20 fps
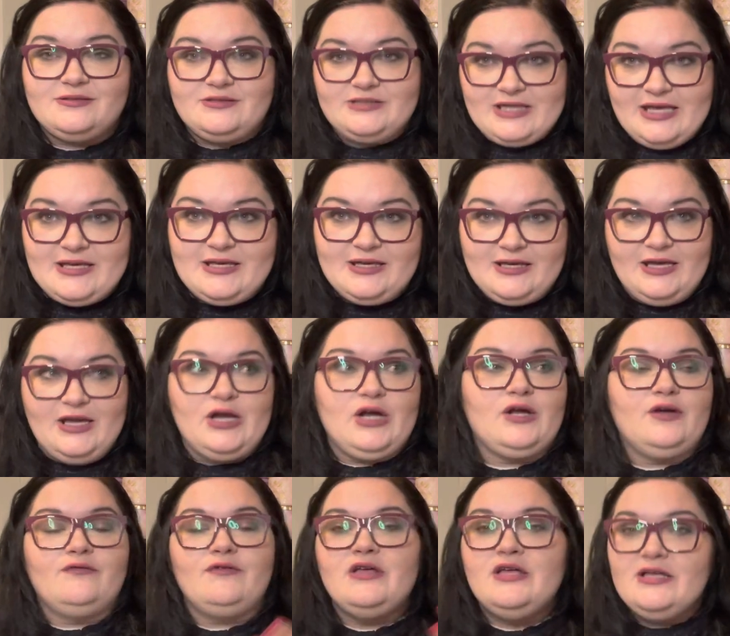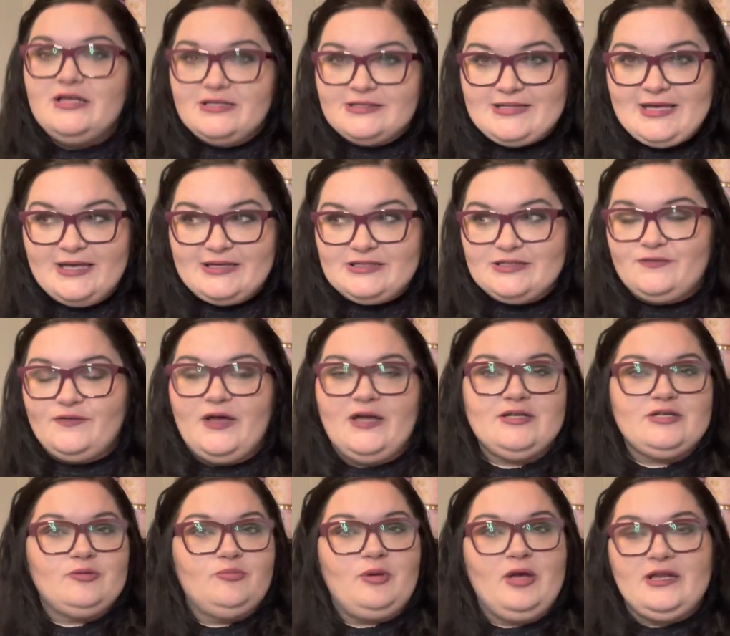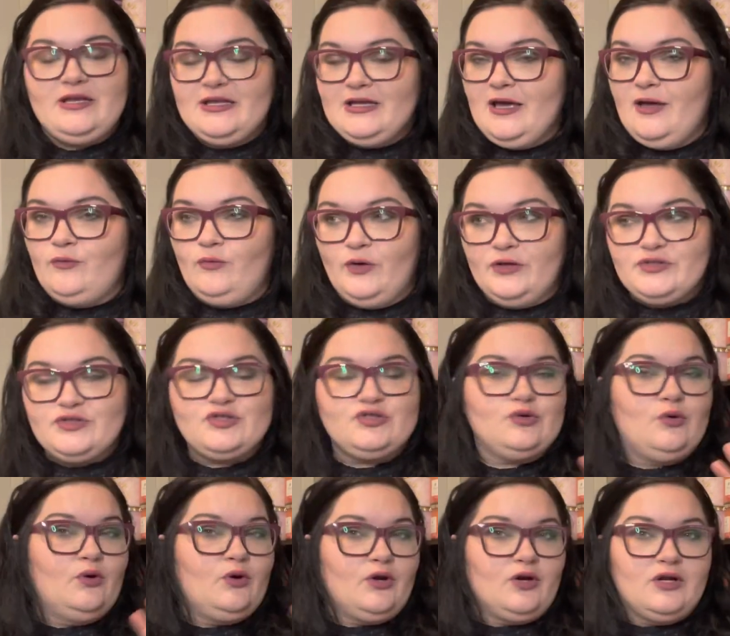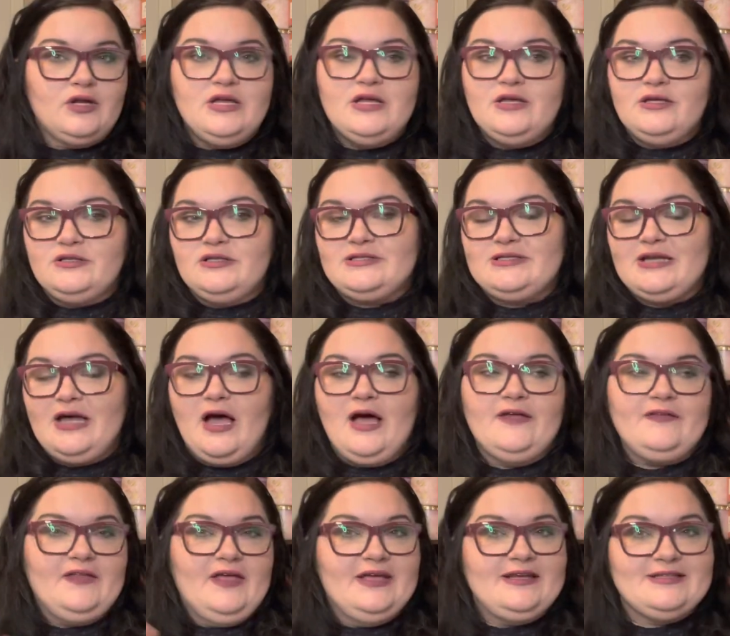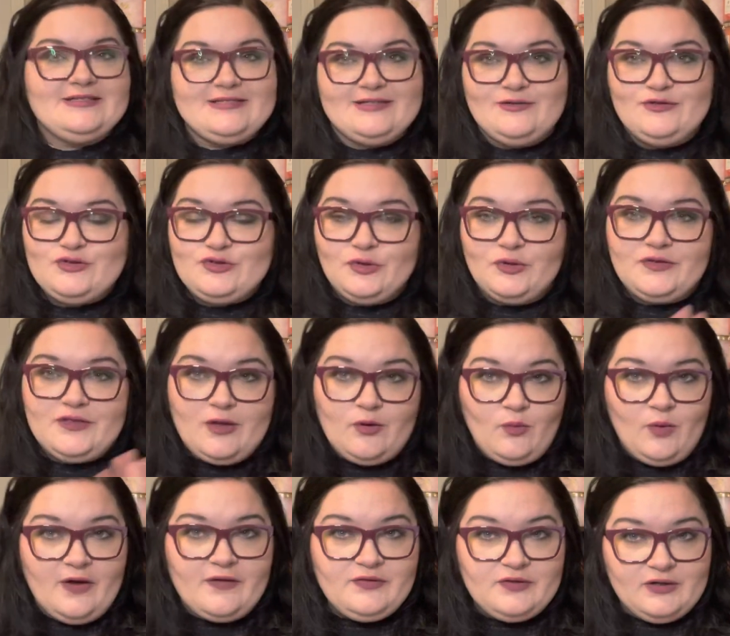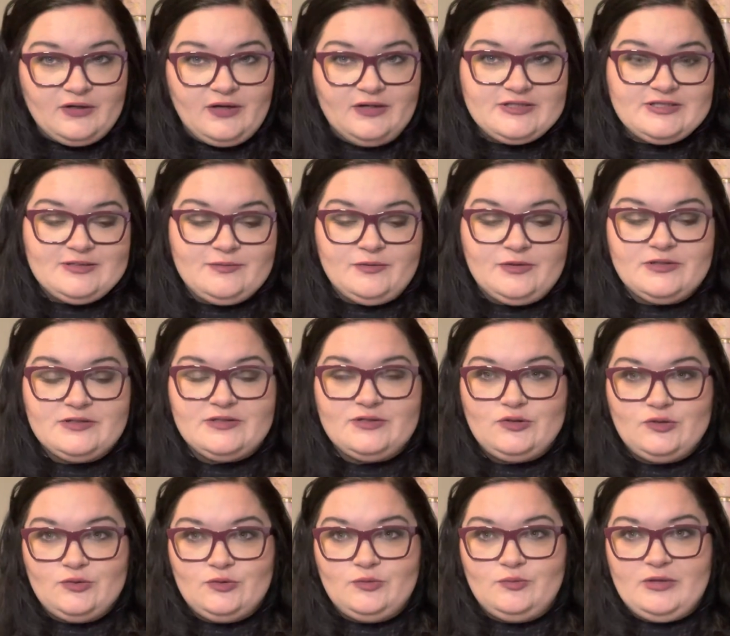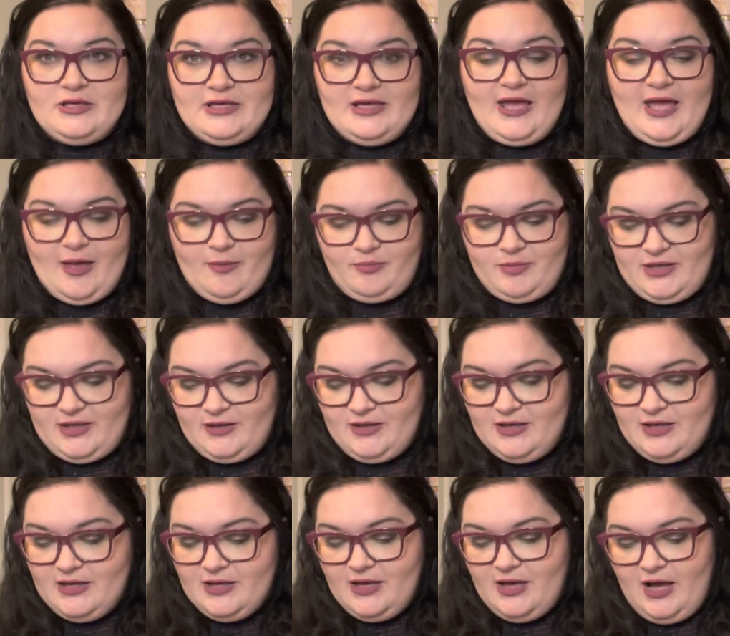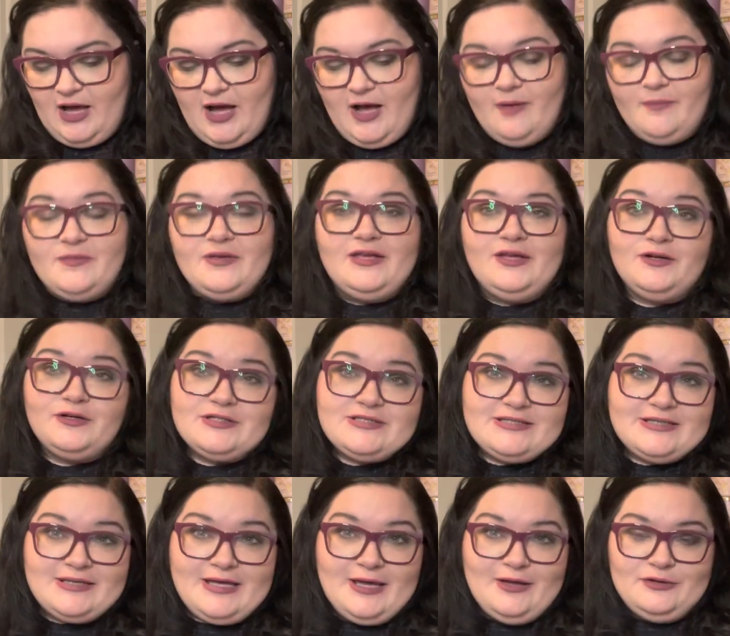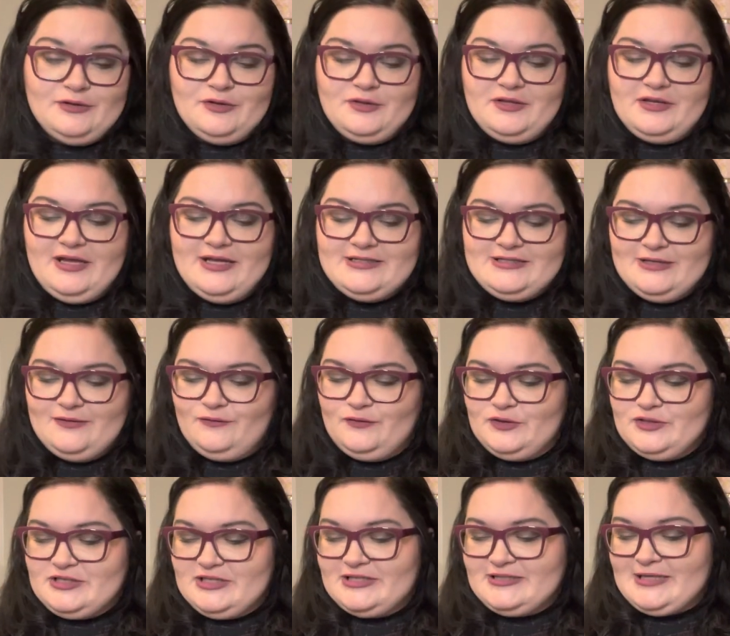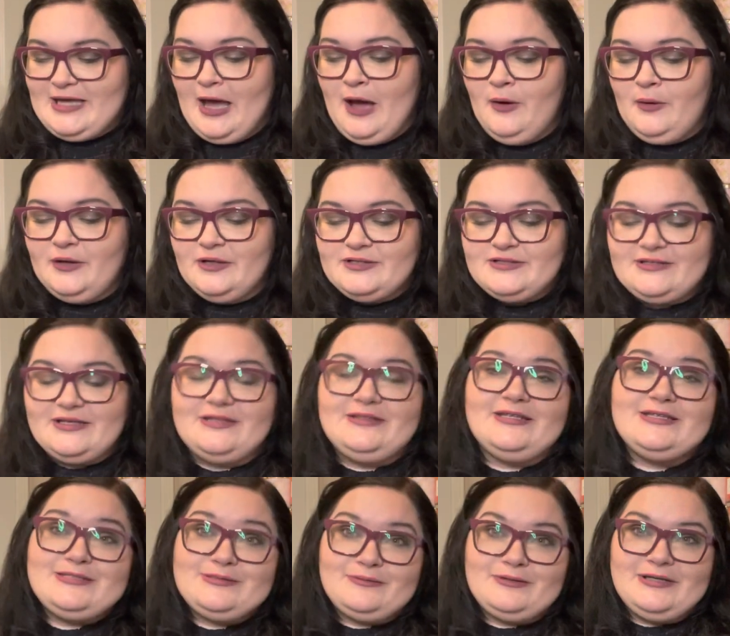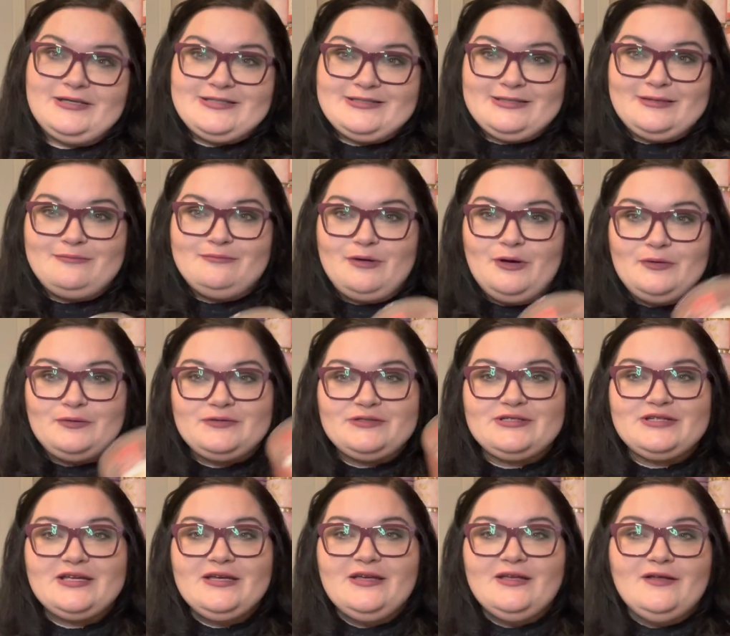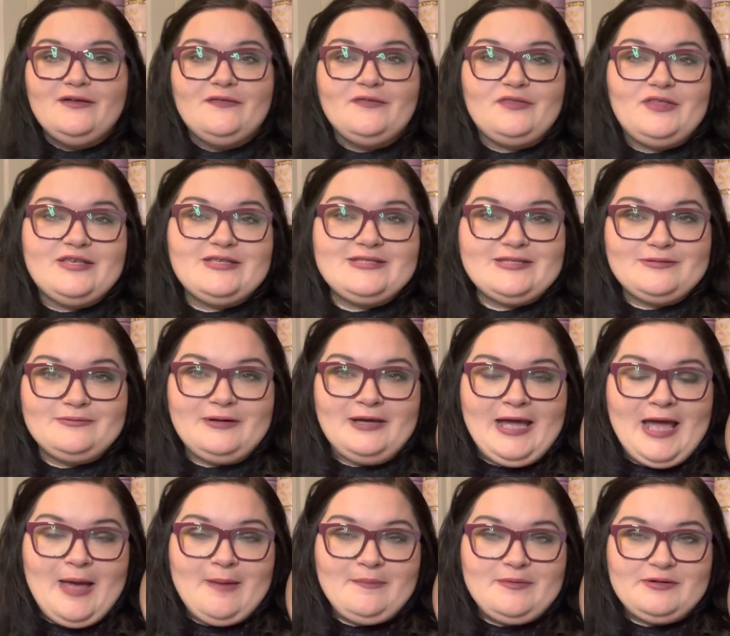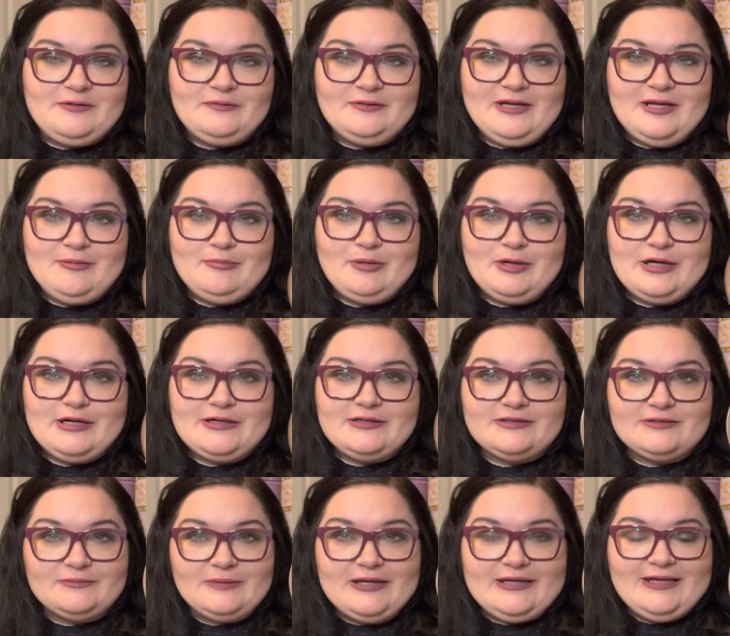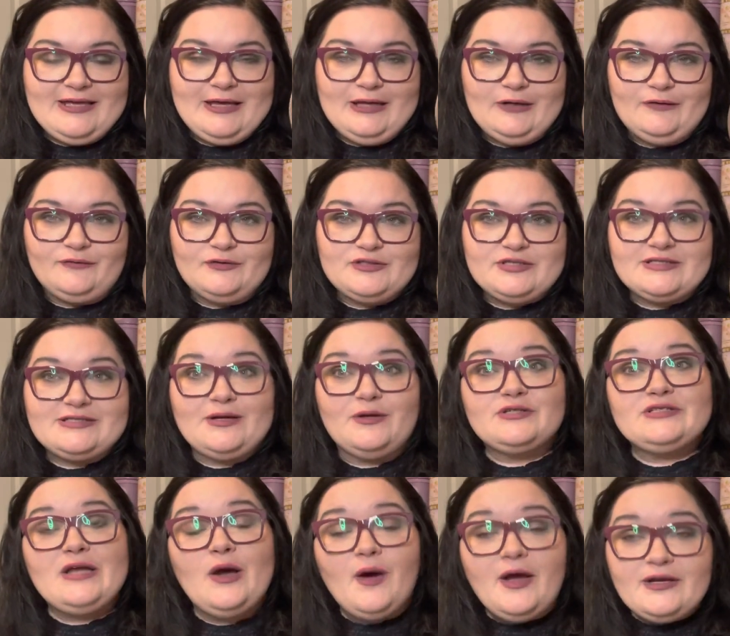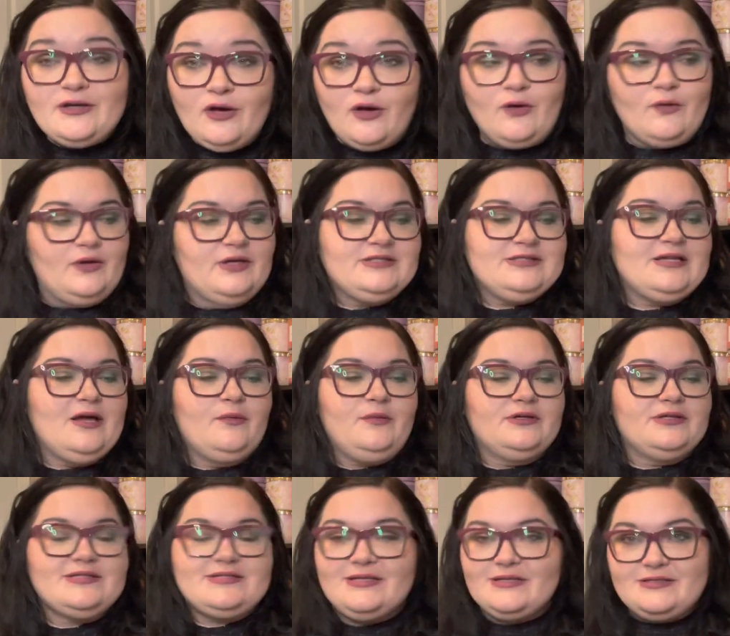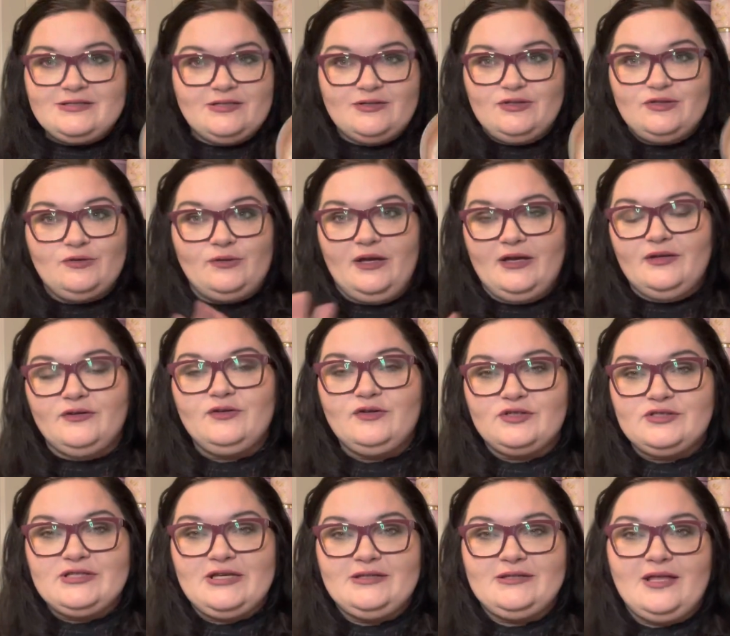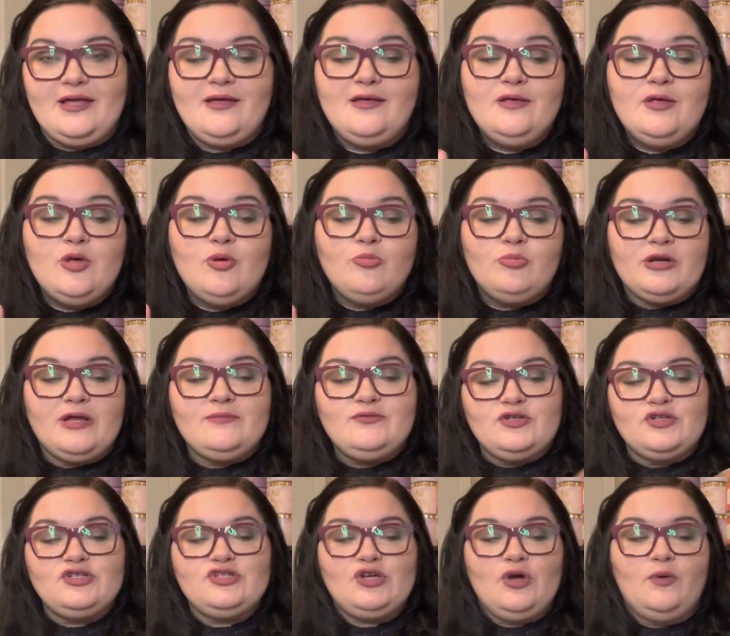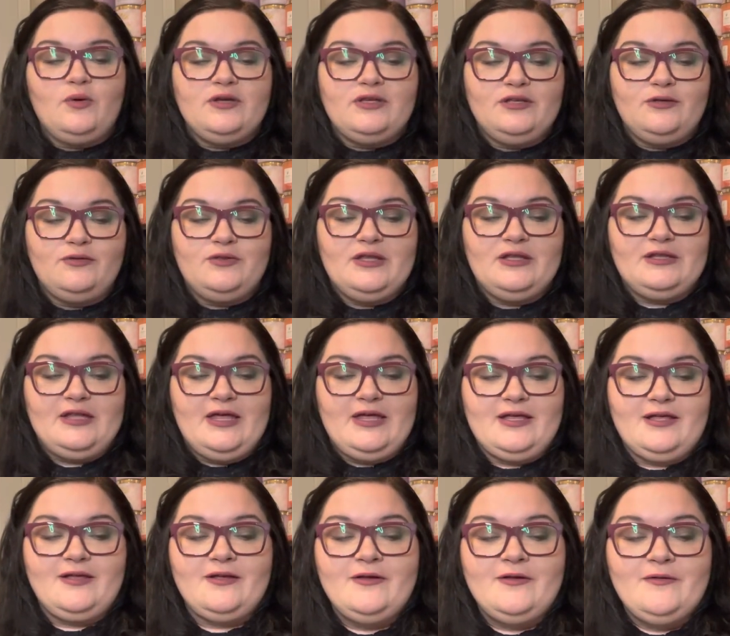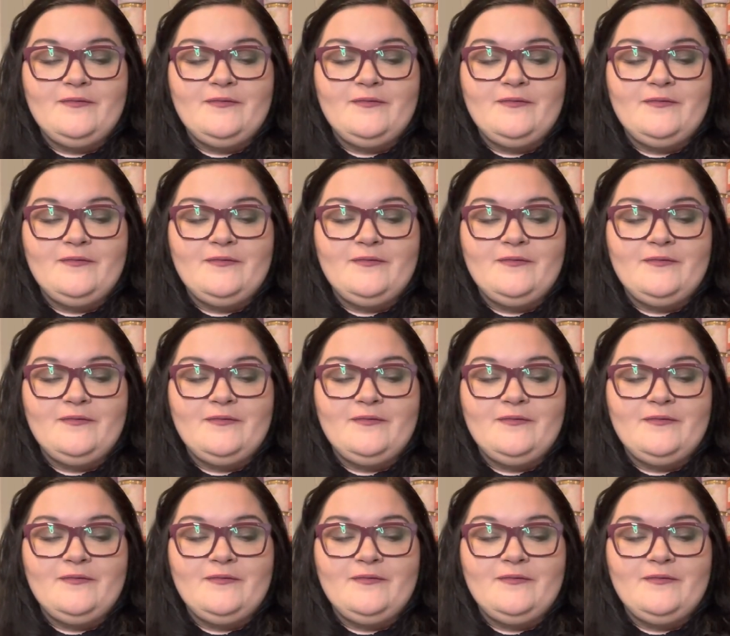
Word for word: taken care of, satisfied, depending on what store, is it online, is it in-store, they want their customers to be happy. Um, here's the candle that I did for six hours. This one is the most this is what happened when I burned my candle for six hours. Now I know it's not what it says to do. I understand that. But I'm just showing you that like,